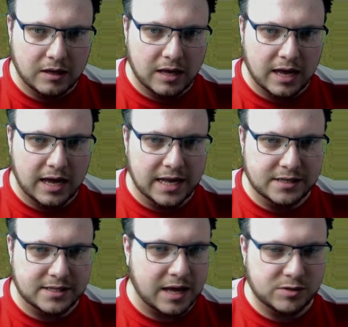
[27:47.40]
and
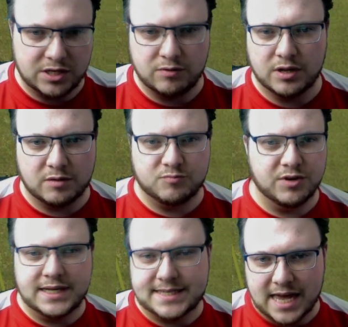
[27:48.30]
that was a unit that really
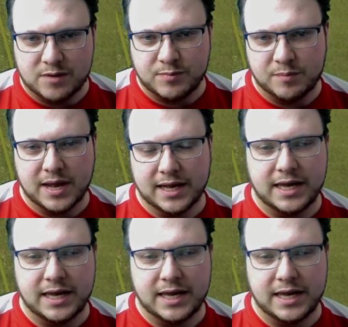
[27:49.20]
scared me in melee.